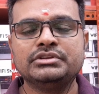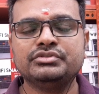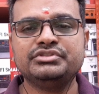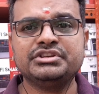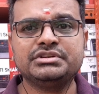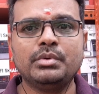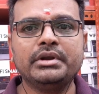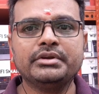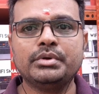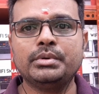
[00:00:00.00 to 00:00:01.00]
so just
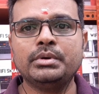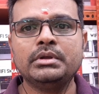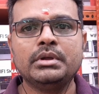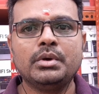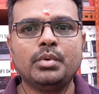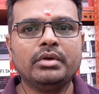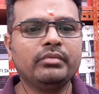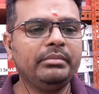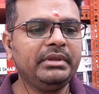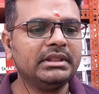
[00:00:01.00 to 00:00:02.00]
want to know what
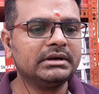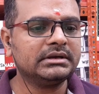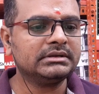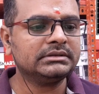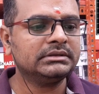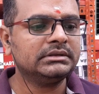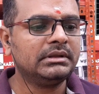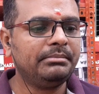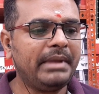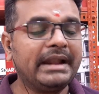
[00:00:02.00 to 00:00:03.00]
will be the
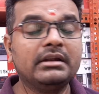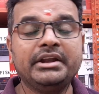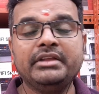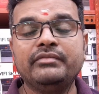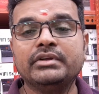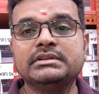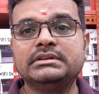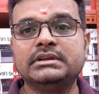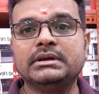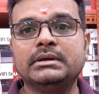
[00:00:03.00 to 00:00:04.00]
panel rating for
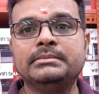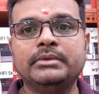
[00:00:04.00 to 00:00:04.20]
that uh,